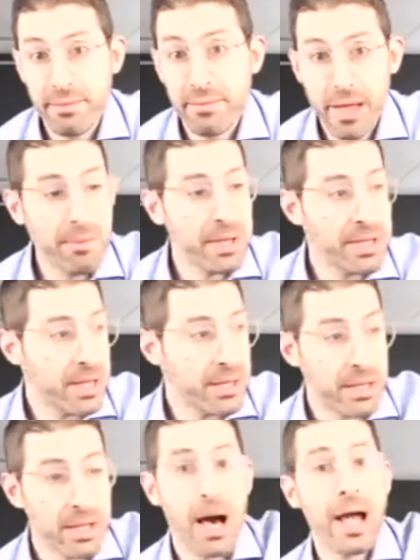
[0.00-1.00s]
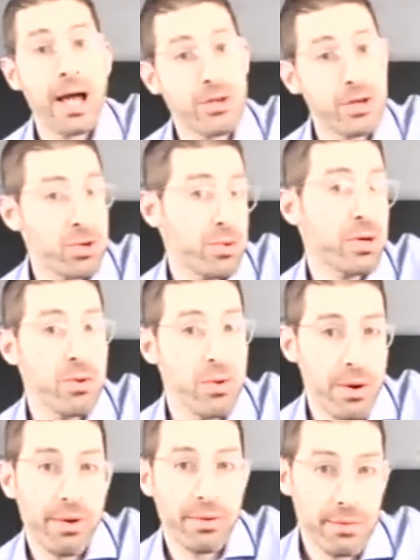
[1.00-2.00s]
That means that the guy on the street
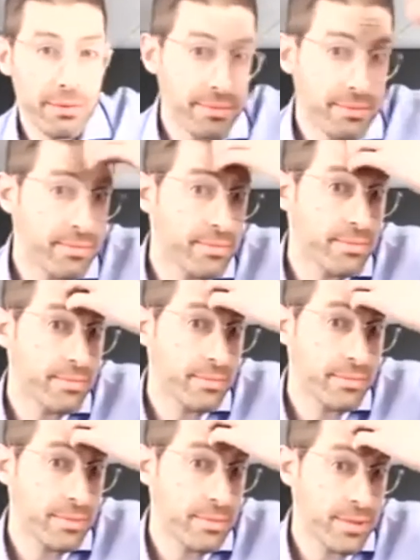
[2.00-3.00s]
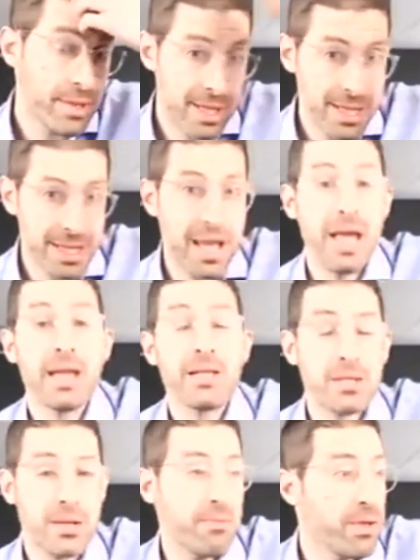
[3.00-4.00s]
corner contains
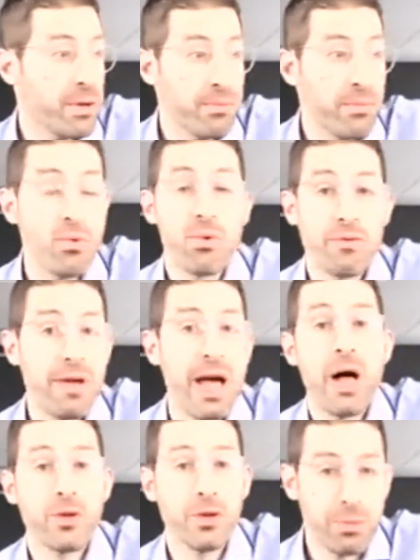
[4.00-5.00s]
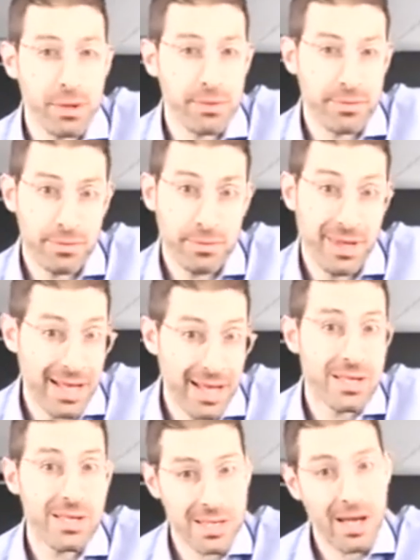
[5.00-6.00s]
something more valuable
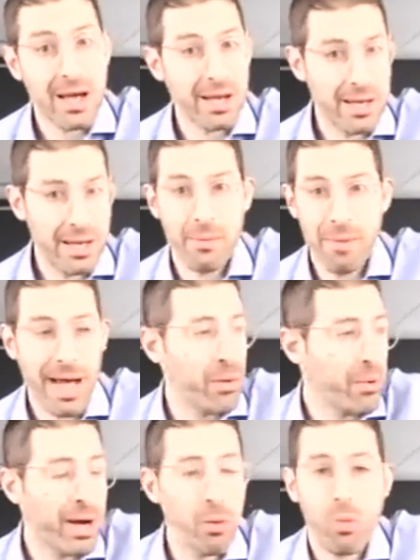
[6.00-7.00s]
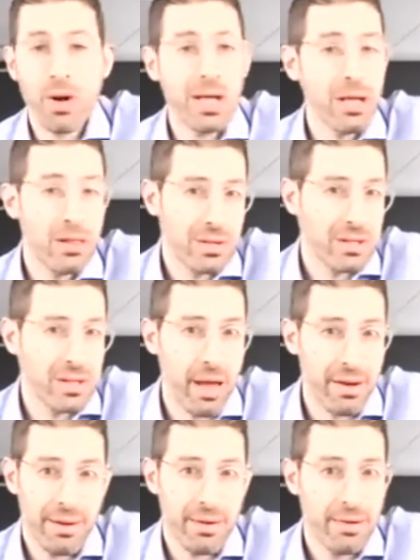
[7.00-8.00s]
inside him. I don't care what he looks
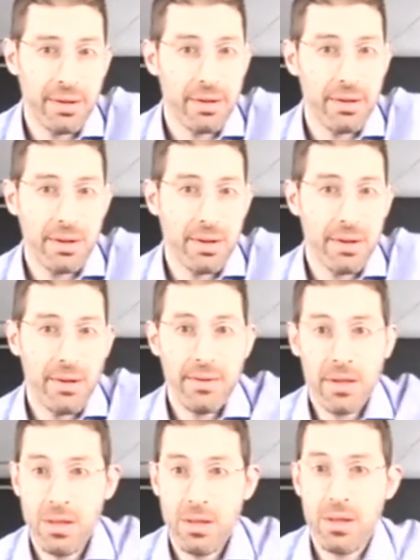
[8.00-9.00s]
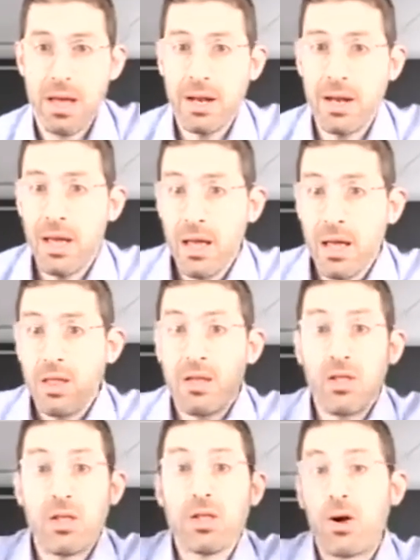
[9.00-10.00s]
like than
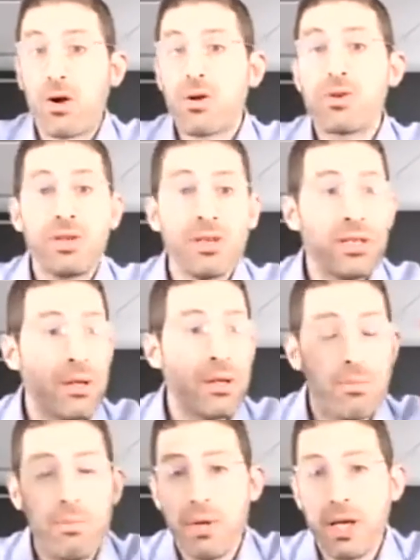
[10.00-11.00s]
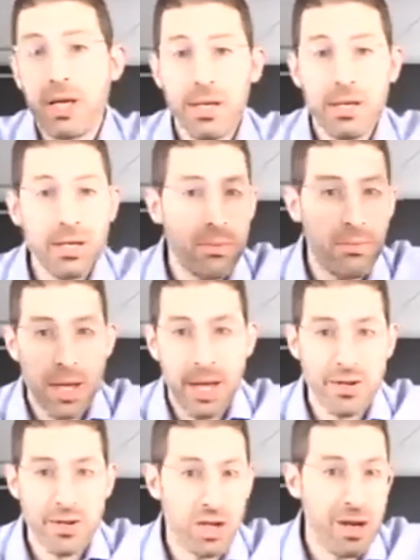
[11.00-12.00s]
the largest, biggest
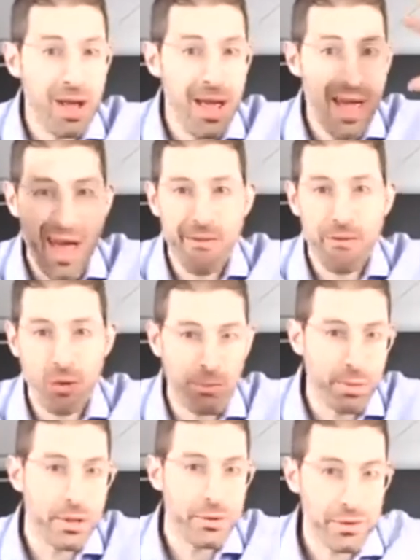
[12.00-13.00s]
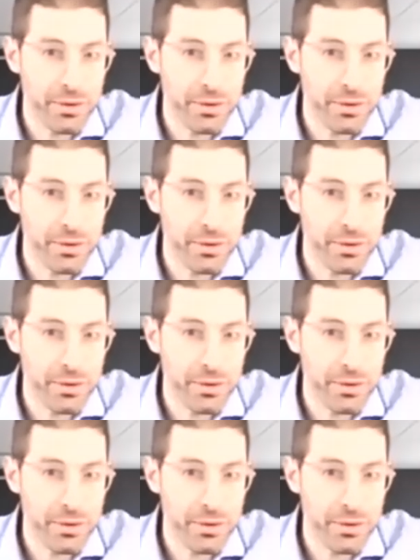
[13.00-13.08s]
mansion ever built.